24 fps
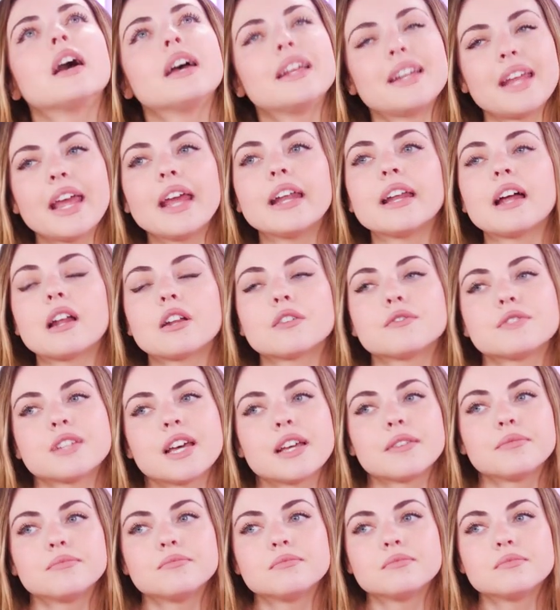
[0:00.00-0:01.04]
an eight out of
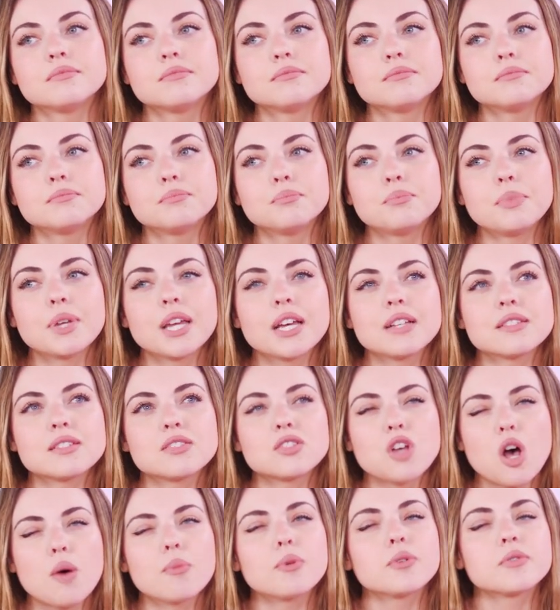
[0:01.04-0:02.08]
ten because
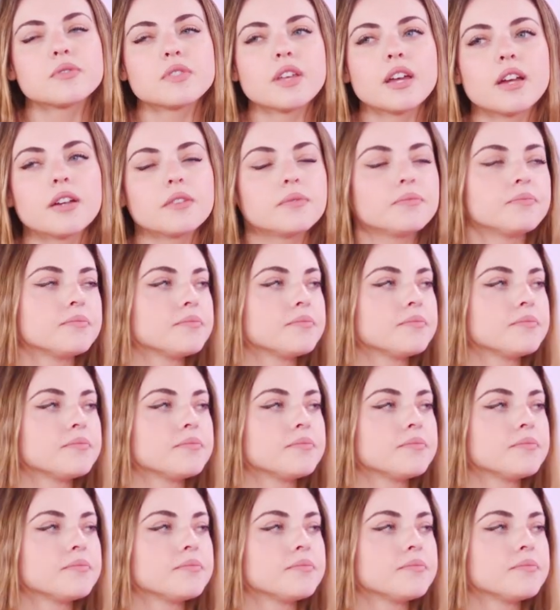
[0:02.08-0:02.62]
it's almost there.